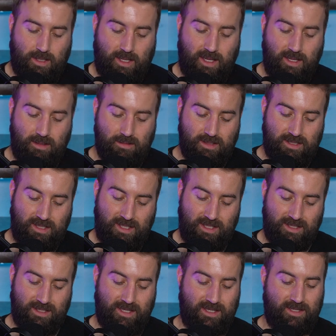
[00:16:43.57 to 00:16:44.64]
England
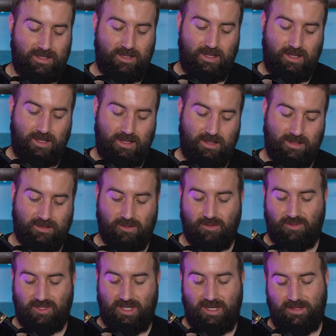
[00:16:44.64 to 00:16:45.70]
needed this whole
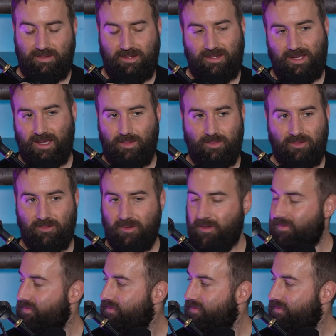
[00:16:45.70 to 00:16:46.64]
China thing to come through.